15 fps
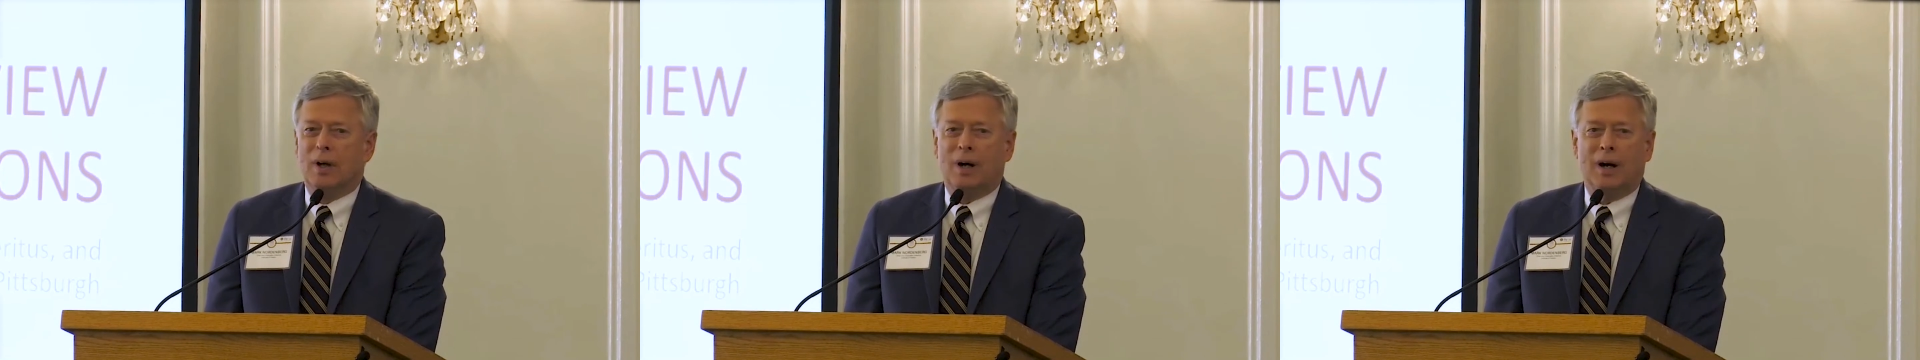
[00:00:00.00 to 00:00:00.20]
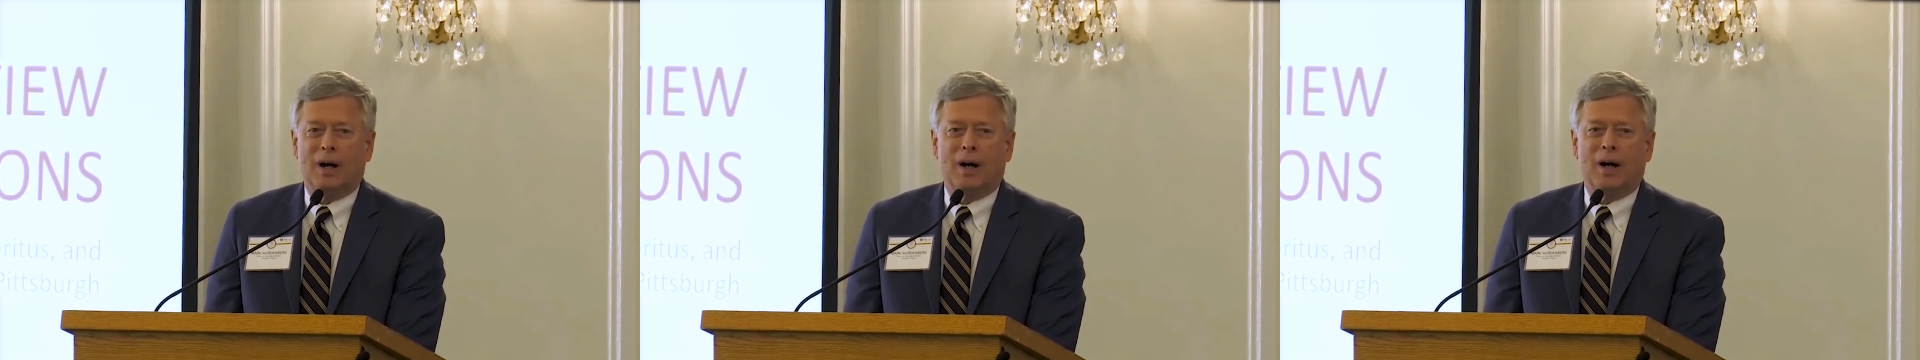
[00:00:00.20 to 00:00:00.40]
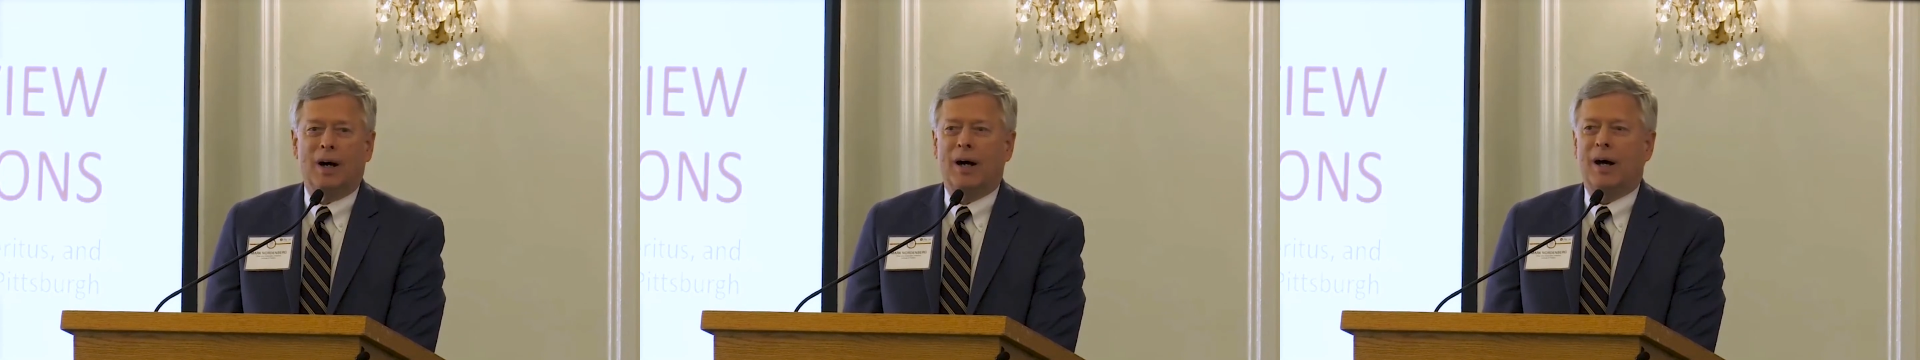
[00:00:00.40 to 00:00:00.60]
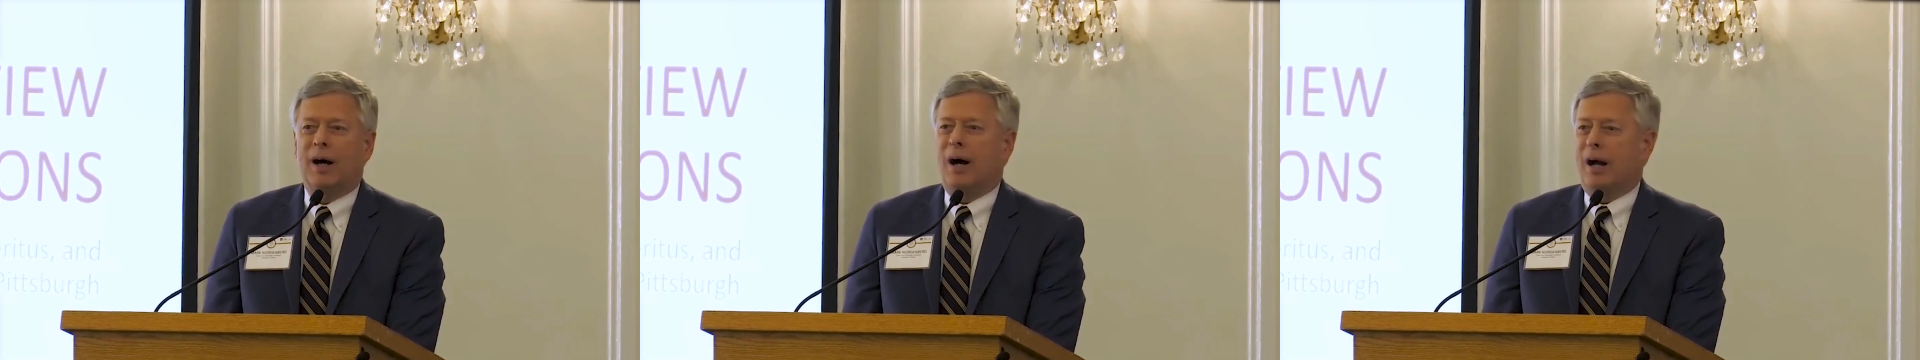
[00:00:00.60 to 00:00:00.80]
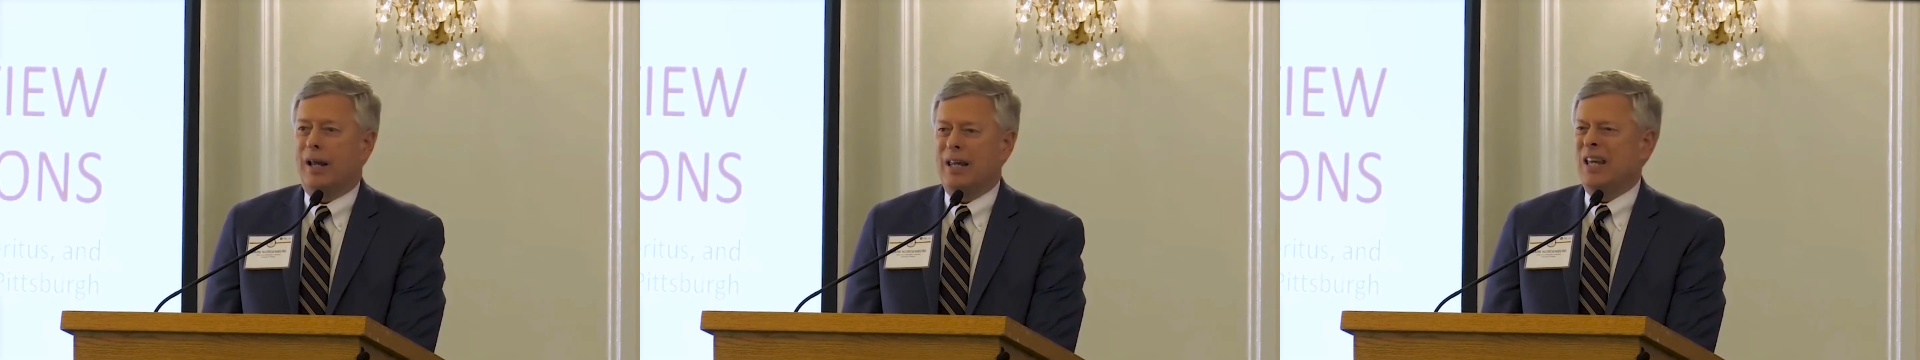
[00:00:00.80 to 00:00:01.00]

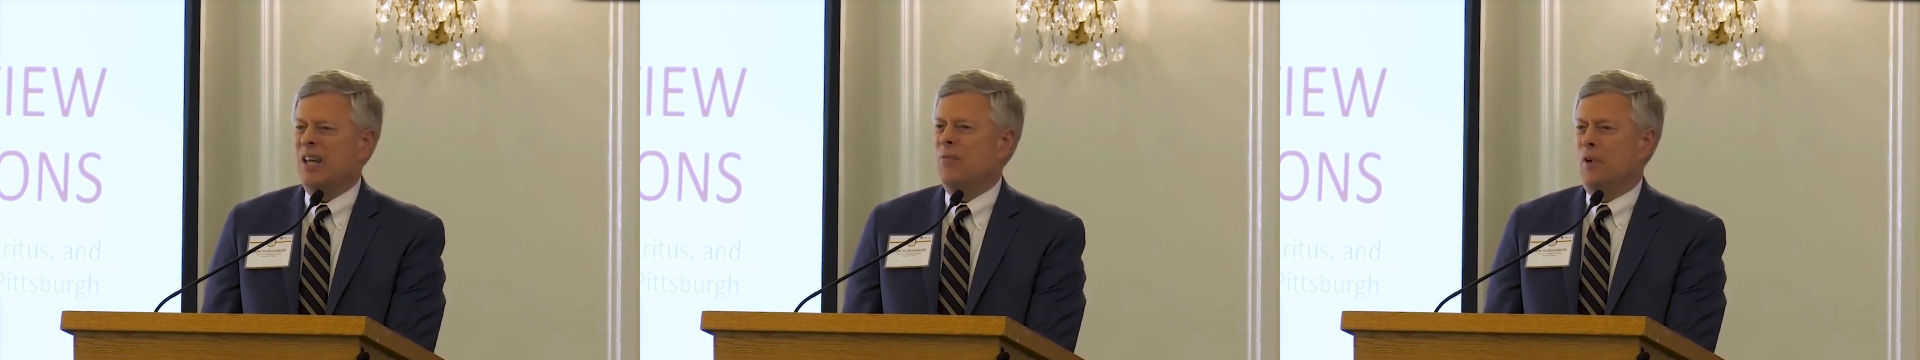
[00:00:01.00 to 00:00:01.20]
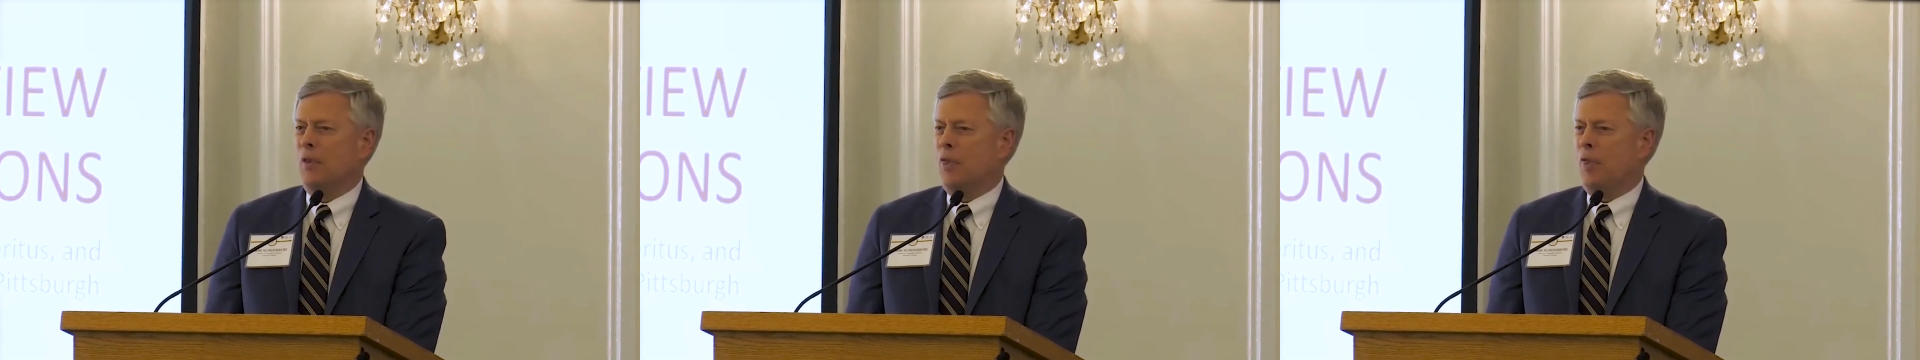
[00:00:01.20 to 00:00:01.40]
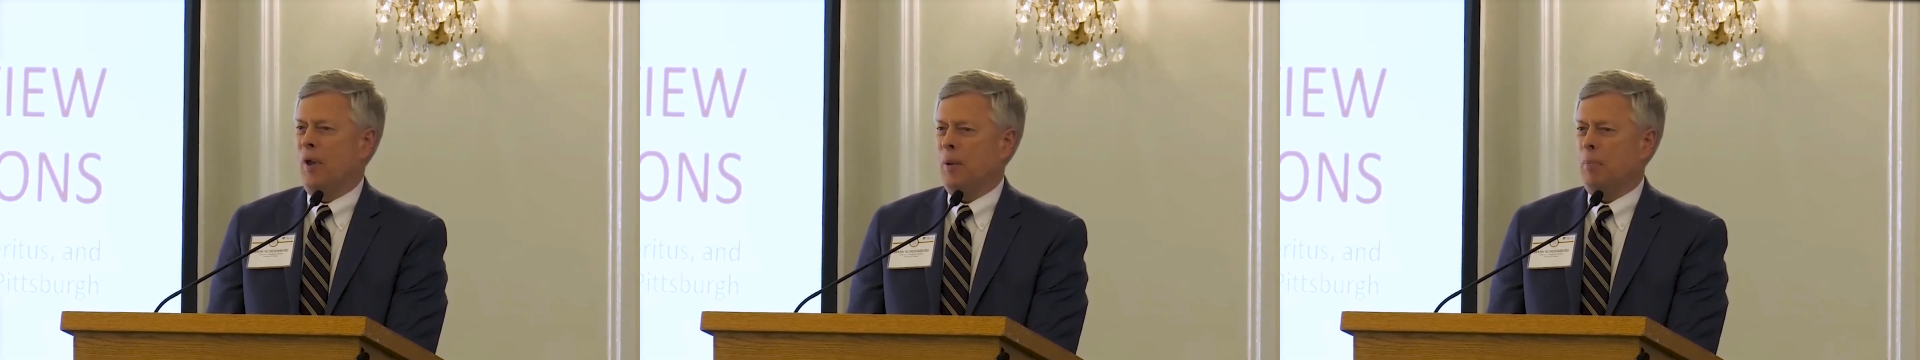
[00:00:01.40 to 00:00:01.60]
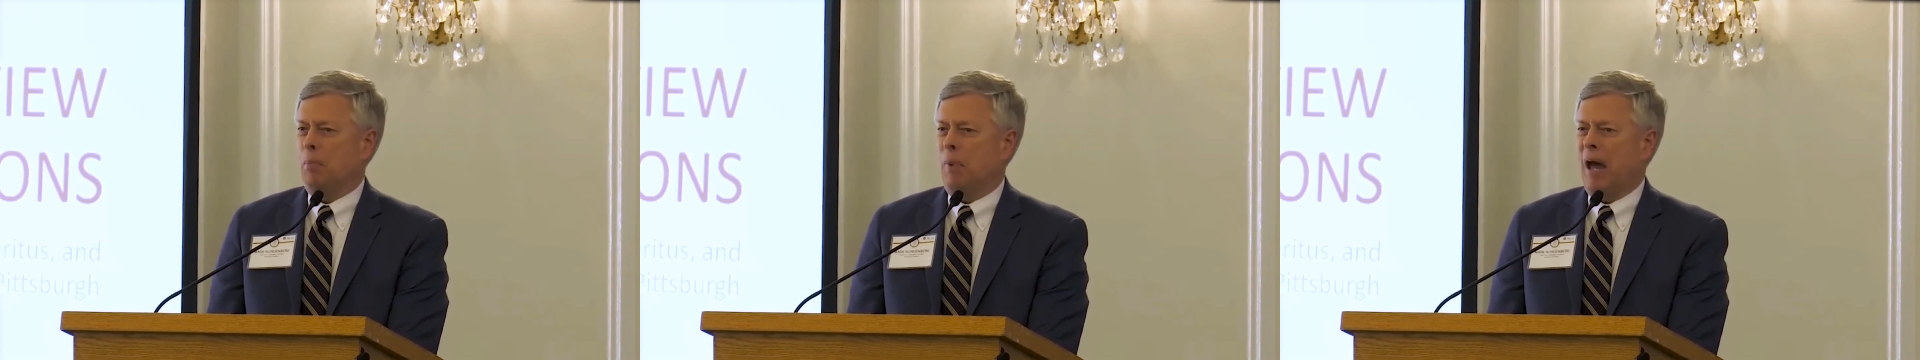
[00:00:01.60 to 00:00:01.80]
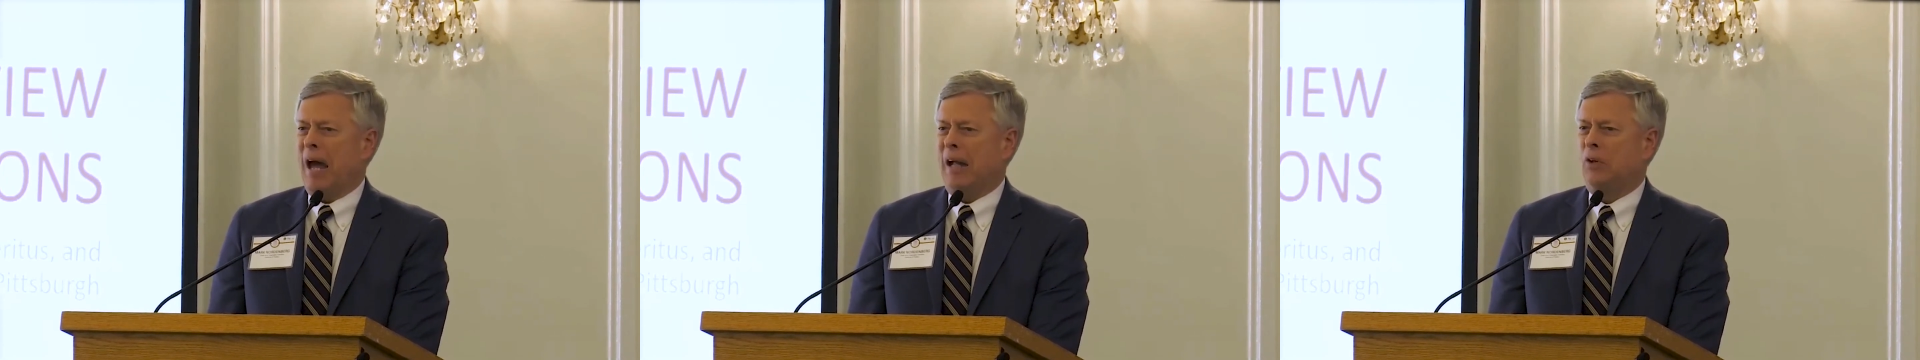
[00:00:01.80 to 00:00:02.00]
I even think
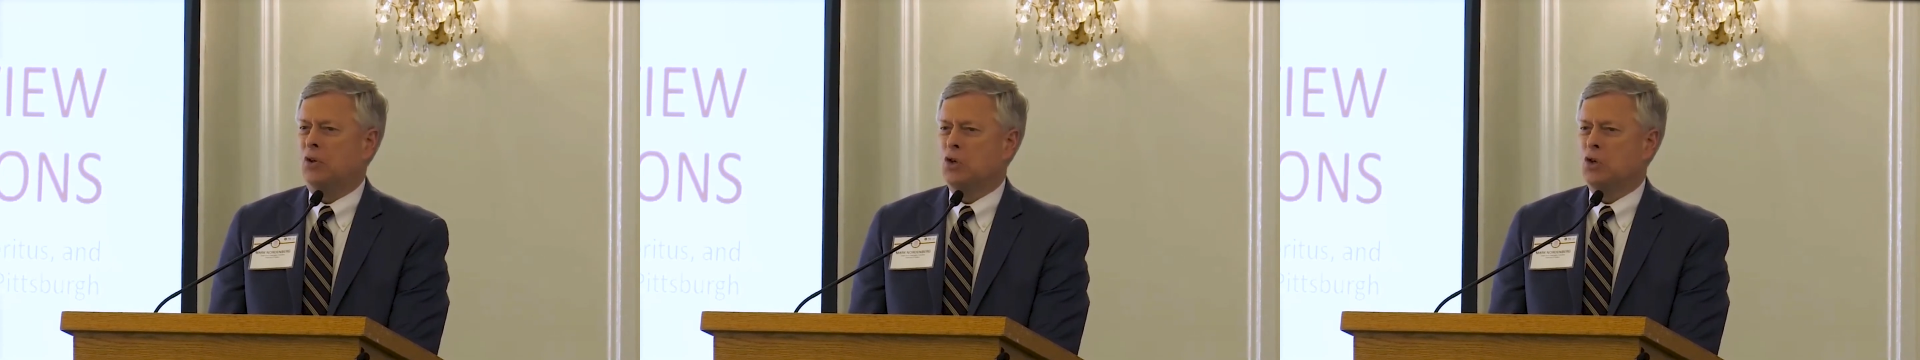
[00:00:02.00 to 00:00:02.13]
back